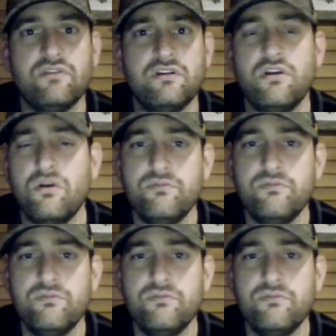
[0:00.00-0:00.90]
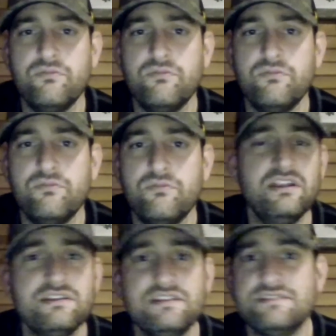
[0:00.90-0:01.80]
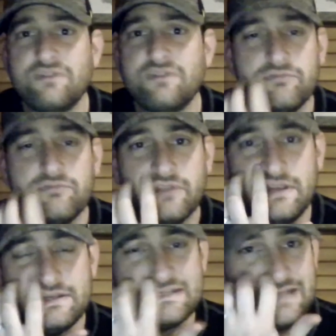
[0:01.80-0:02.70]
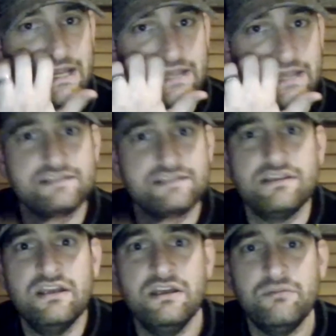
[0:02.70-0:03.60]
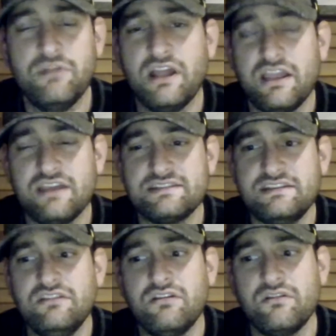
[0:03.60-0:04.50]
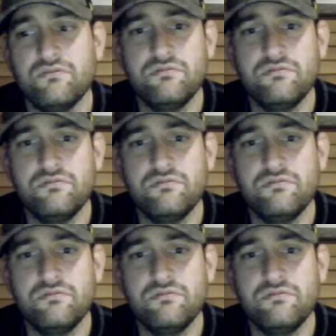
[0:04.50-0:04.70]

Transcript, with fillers: hopefully I mean, my opinion is hopefully he stays. But I guess, you know You know where